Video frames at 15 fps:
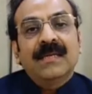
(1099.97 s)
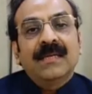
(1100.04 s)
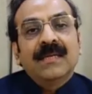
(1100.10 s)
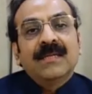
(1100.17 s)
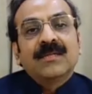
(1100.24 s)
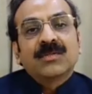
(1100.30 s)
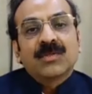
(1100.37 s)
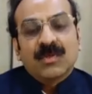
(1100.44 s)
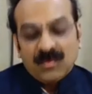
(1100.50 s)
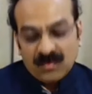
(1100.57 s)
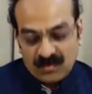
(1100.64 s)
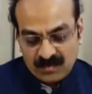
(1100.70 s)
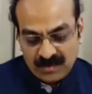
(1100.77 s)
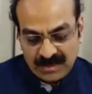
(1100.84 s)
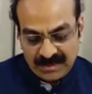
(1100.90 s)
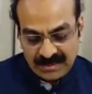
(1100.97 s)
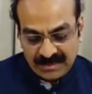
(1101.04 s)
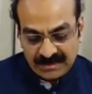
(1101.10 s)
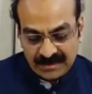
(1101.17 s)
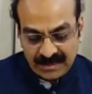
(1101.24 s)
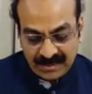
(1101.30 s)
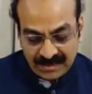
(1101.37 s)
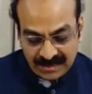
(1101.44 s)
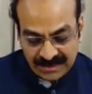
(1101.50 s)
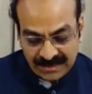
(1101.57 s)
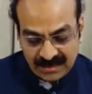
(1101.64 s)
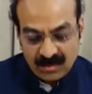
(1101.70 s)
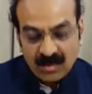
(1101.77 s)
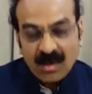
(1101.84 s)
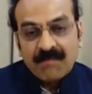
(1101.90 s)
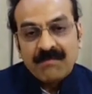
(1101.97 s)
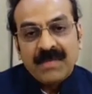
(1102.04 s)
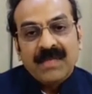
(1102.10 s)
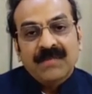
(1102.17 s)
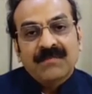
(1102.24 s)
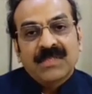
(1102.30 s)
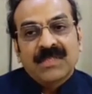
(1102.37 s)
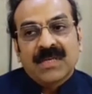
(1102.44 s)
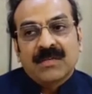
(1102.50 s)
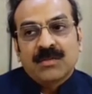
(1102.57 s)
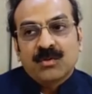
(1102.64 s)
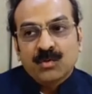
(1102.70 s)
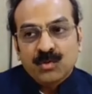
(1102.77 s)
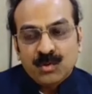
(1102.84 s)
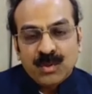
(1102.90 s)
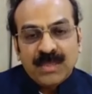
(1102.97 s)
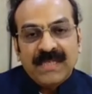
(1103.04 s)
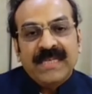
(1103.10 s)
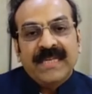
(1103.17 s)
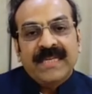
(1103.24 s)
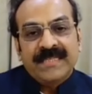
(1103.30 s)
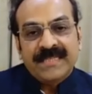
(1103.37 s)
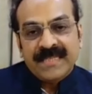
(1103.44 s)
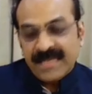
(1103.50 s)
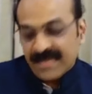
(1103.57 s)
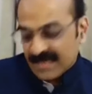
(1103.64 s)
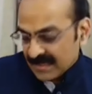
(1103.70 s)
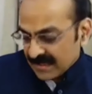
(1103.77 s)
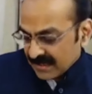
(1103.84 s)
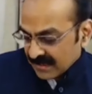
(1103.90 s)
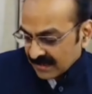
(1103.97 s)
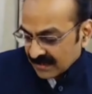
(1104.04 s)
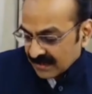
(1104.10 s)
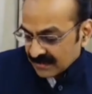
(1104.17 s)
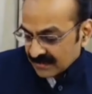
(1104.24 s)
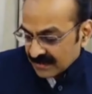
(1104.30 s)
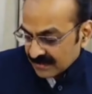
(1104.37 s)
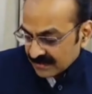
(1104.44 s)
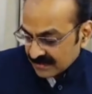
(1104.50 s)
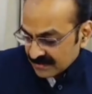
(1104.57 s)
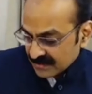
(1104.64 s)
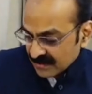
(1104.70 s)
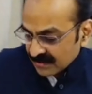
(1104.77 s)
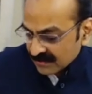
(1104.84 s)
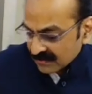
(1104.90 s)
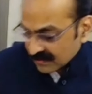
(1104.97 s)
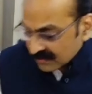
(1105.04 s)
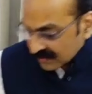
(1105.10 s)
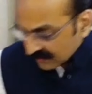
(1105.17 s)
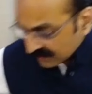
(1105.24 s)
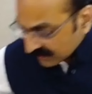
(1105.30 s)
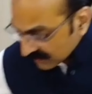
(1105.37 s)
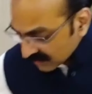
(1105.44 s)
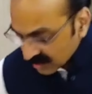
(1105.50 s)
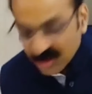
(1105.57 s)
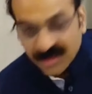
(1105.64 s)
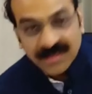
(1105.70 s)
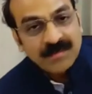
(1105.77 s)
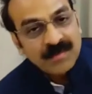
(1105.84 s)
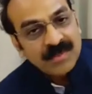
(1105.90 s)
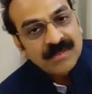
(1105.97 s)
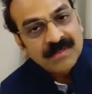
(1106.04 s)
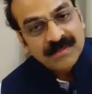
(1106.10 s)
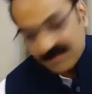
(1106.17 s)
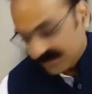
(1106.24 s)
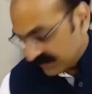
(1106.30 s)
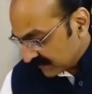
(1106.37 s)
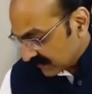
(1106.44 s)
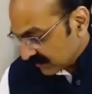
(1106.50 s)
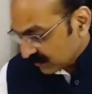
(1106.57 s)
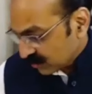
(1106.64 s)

So uh, unlike Colombian which are usually hazy, uh, yeah. these are uh, Russian emeralds. Sure.